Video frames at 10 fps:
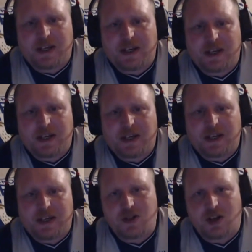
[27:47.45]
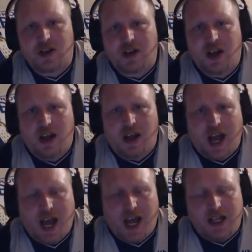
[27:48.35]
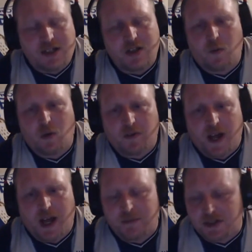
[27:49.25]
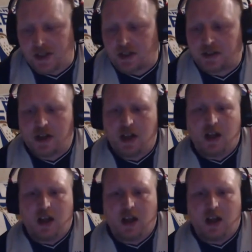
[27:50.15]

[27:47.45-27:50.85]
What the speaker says: situation at Wolverhampton.